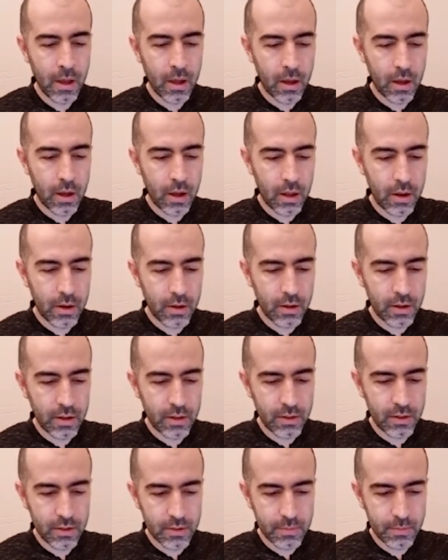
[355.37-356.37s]
And
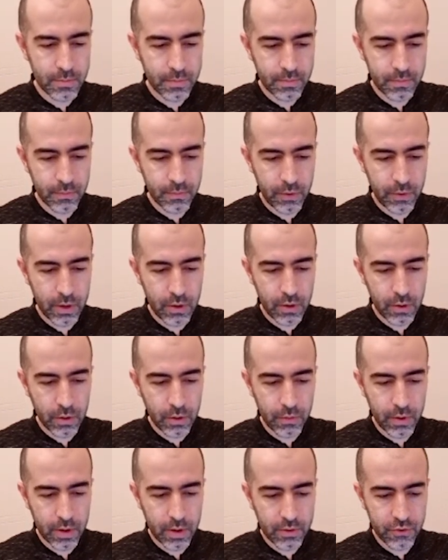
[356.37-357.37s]
in this video,
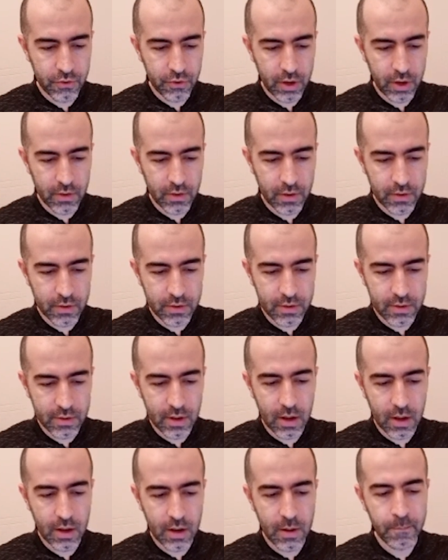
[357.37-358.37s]
we are trying to
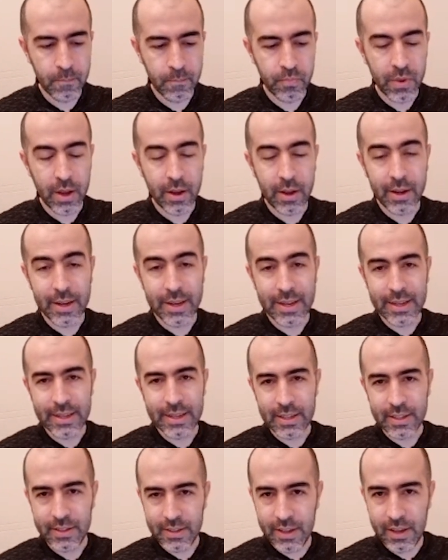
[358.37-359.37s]
understand
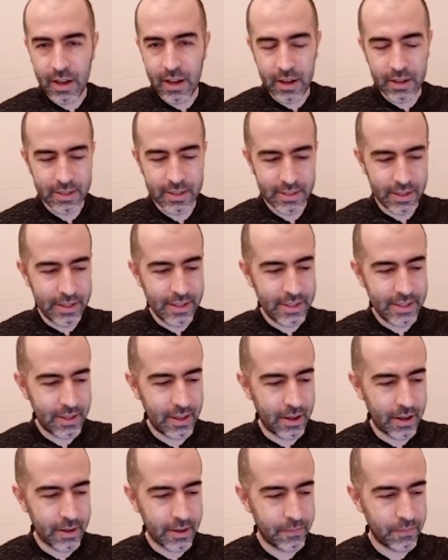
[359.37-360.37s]
TIA,
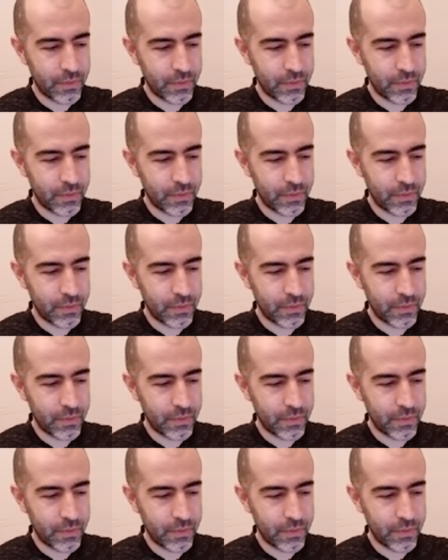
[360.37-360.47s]
Celestia.